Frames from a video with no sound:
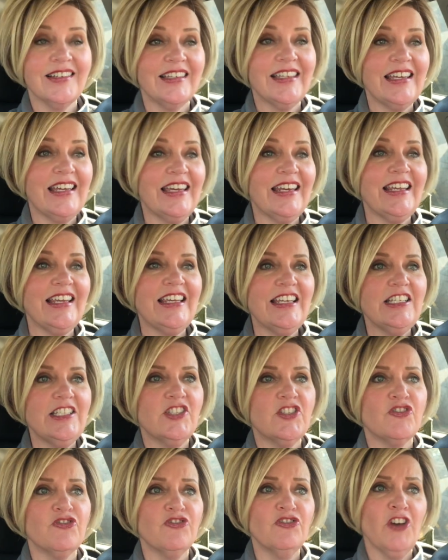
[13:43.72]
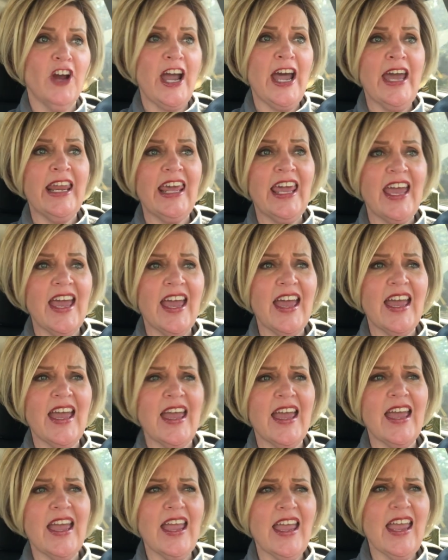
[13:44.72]
It is
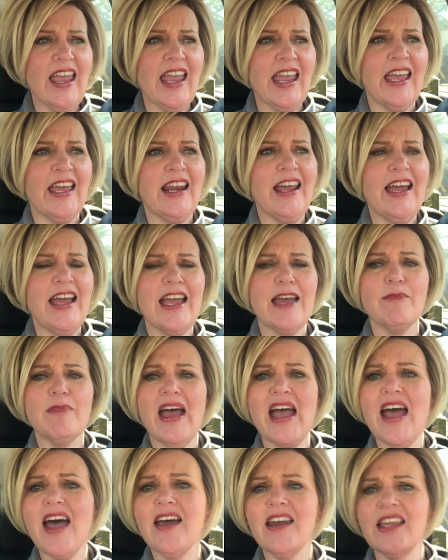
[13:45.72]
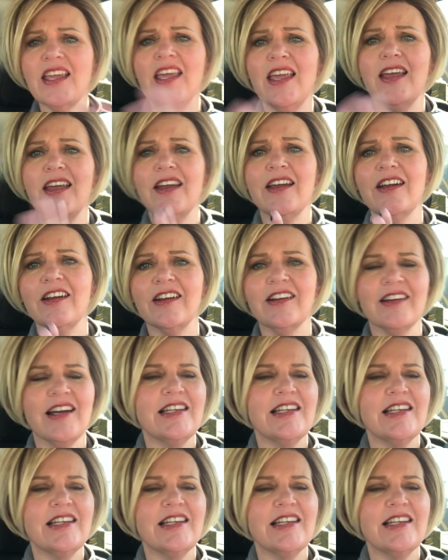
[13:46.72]
Friday, and I am out of here.